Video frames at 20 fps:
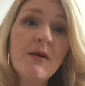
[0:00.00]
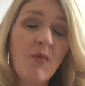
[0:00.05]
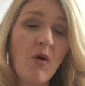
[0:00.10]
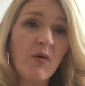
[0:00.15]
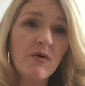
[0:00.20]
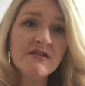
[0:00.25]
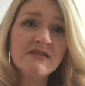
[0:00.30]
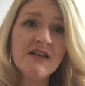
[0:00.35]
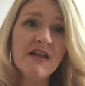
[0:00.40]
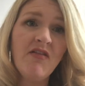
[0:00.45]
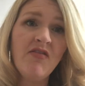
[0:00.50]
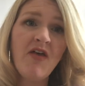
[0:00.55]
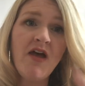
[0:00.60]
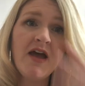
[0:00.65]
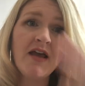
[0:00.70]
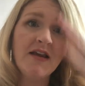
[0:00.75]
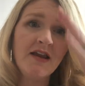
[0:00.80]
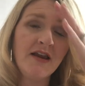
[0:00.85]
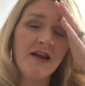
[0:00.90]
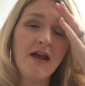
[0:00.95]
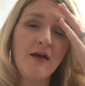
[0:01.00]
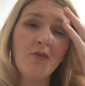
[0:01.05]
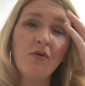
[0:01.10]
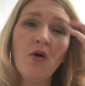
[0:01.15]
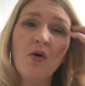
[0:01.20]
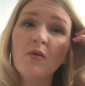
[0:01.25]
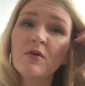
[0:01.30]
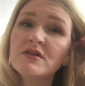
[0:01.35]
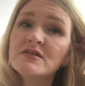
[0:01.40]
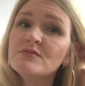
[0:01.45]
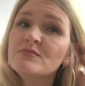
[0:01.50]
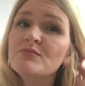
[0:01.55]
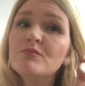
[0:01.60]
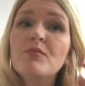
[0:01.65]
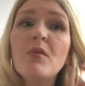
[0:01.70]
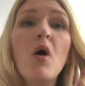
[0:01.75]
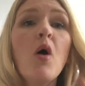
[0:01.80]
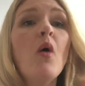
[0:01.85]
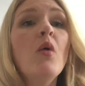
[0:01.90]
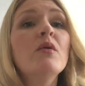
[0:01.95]
I'm always saying that and I will always,
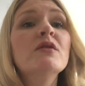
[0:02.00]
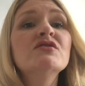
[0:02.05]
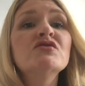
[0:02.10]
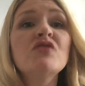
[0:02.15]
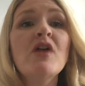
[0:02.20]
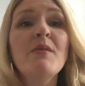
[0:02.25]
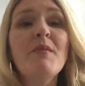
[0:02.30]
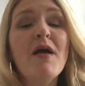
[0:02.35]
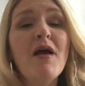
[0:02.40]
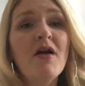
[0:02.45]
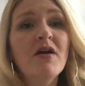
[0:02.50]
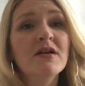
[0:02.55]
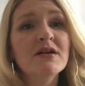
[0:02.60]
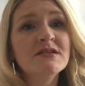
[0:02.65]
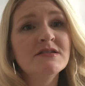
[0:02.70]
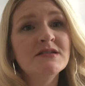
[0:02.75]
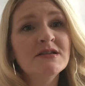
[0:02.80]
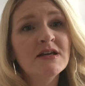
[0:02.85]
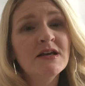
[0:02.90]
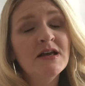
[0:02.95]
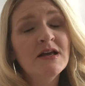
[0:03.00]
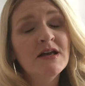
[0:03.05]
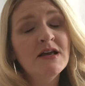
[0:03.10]
always try my hardest